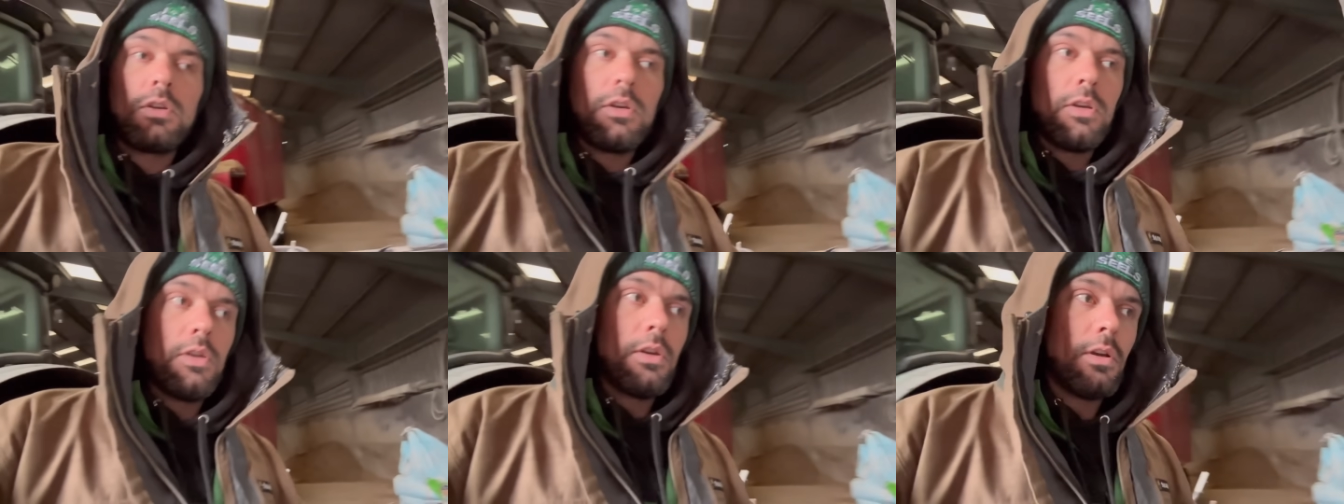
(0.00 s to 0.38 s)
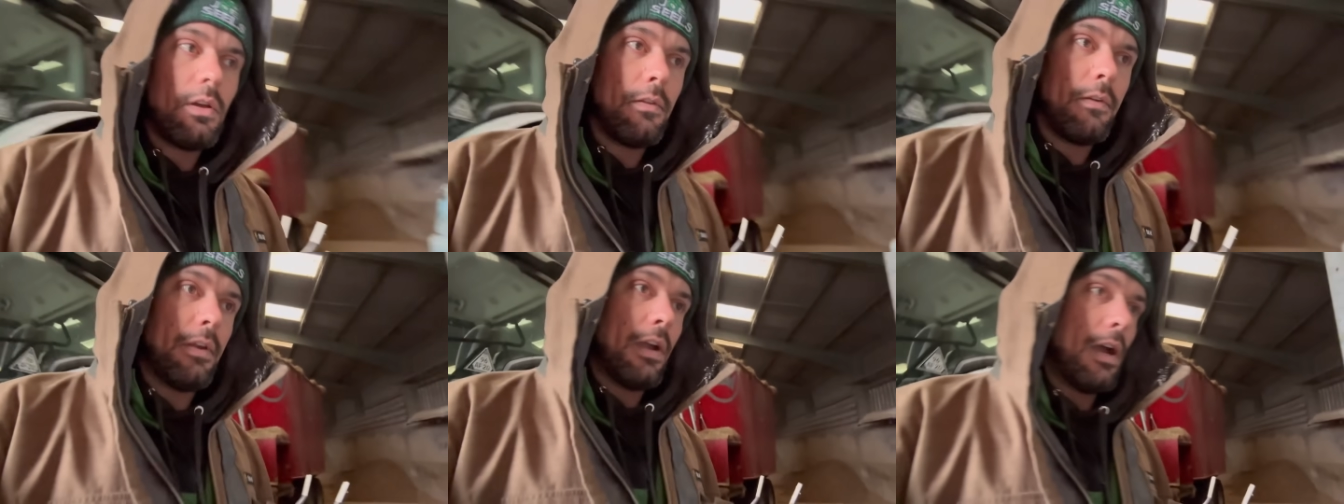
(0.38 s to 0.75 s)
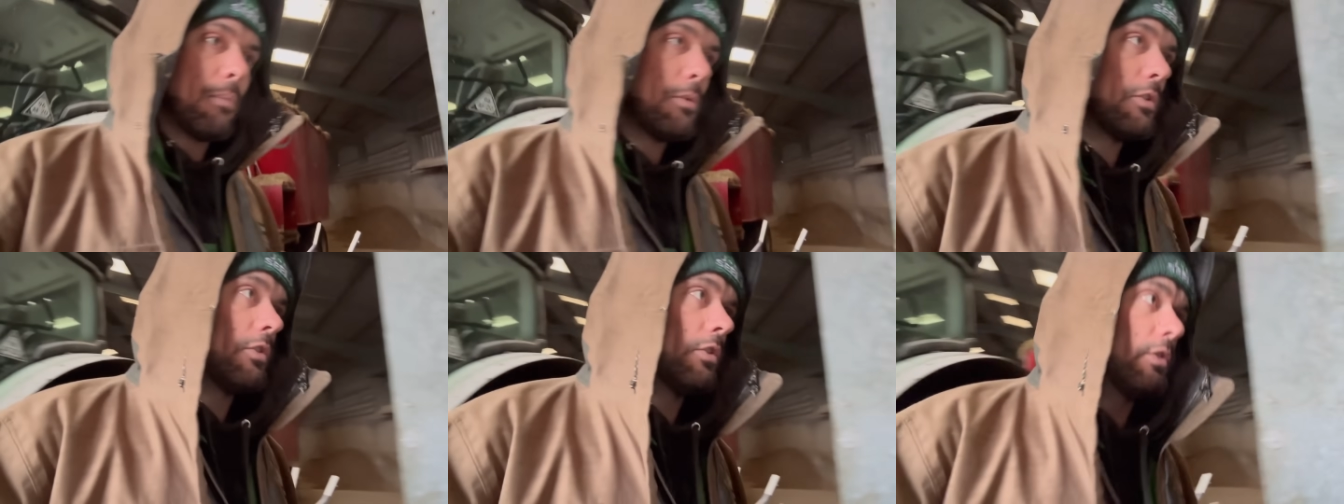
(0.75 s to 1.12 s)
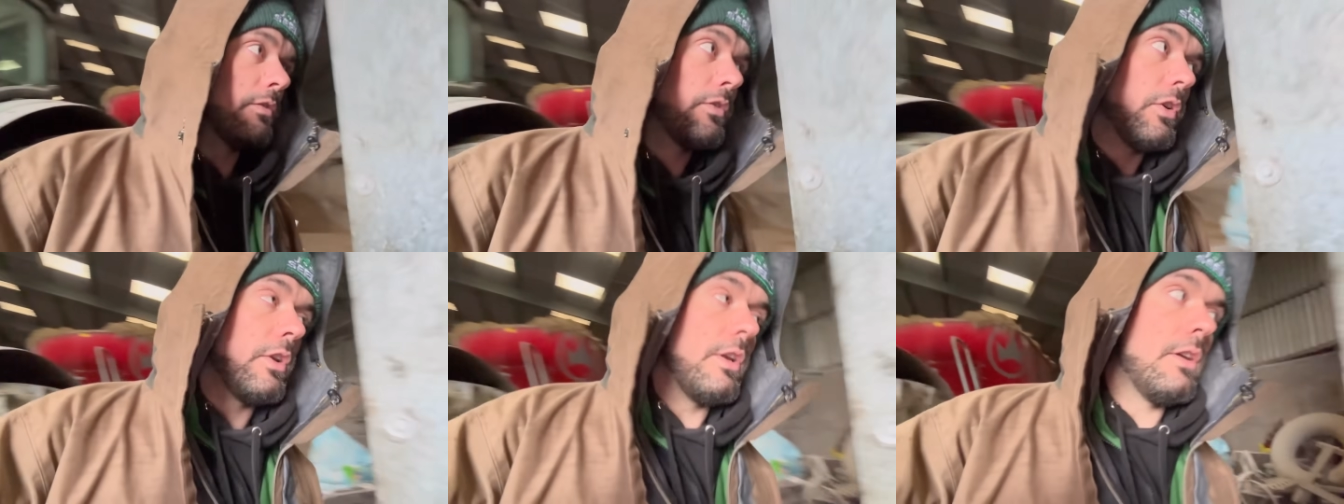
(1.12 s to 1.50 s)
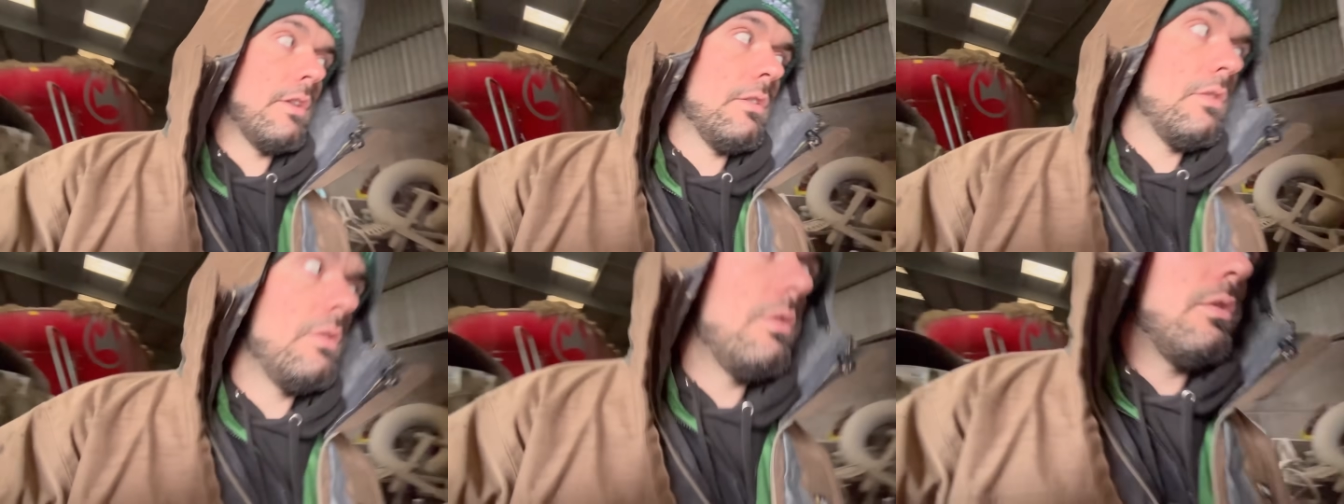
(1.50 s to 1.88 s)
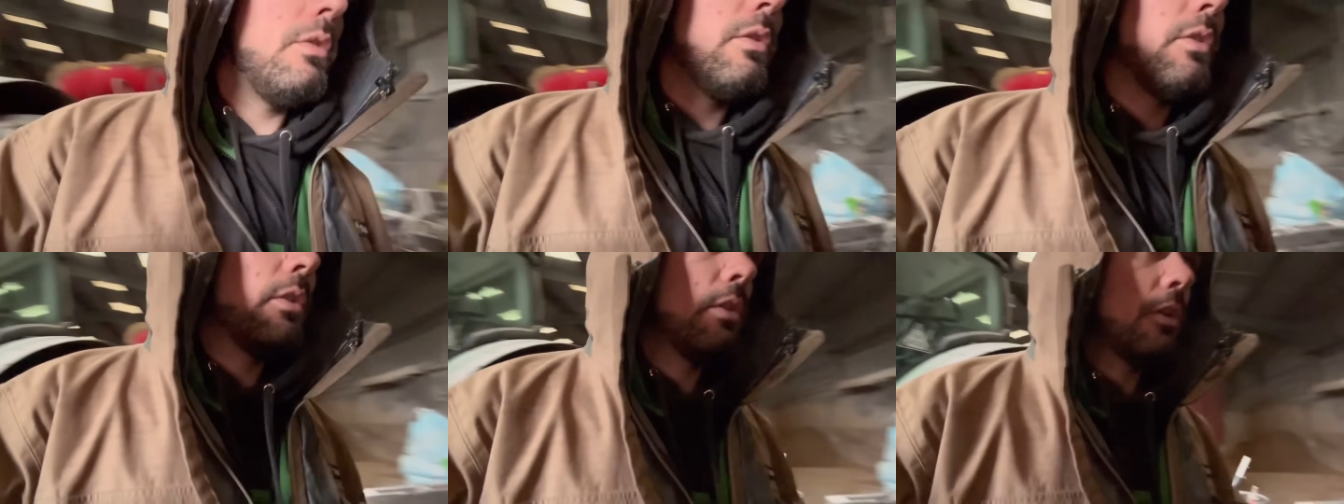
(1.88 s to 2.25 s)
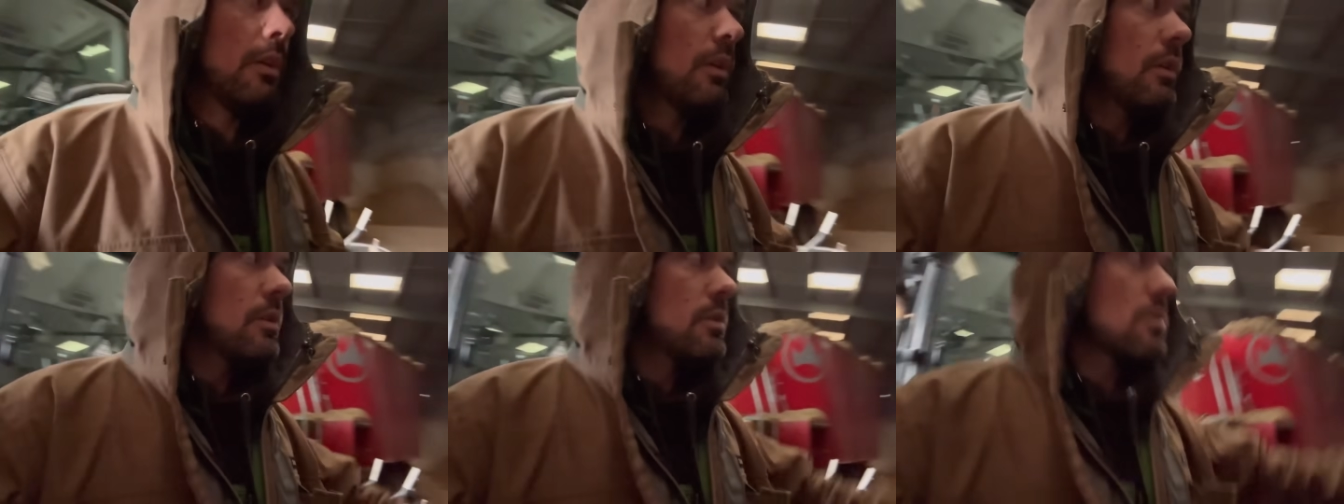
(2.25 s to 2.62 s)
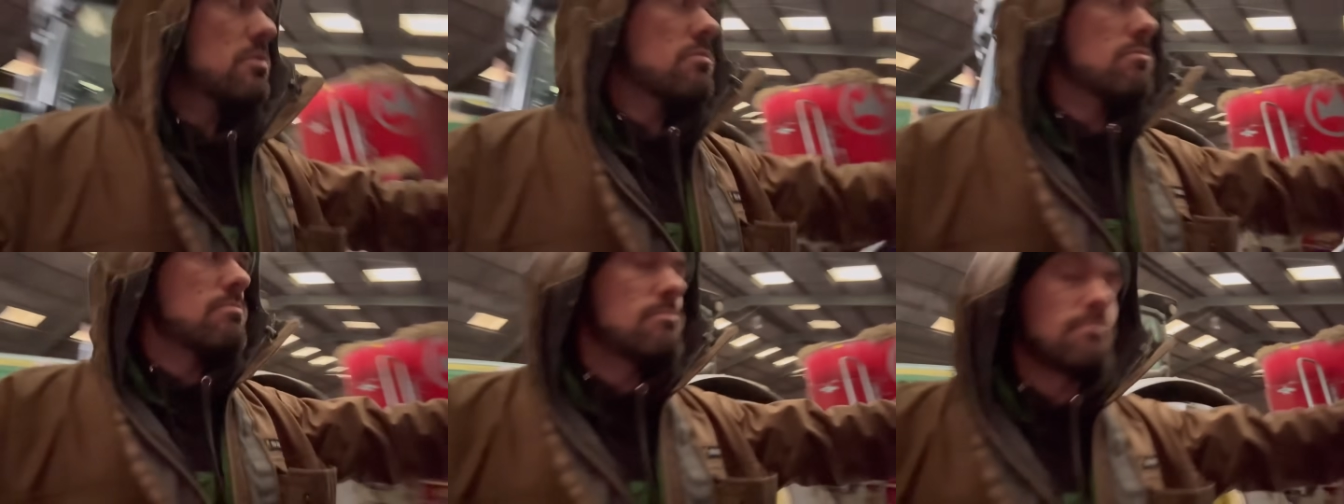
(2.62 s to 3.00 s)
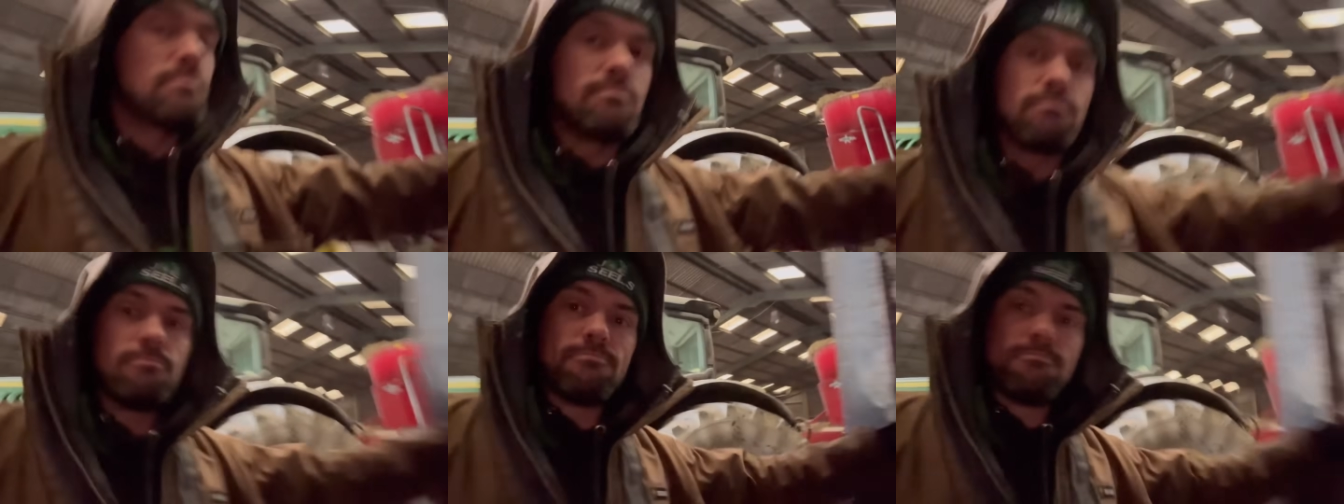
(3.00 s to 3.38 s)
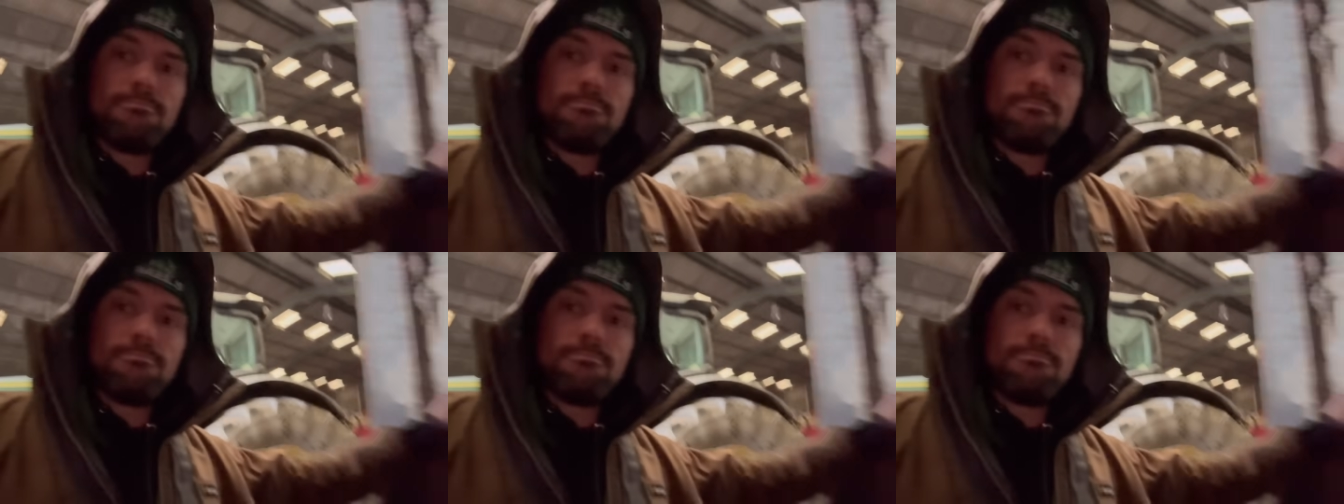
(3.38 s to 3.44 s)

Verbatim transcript: I think Amazon have got it hmm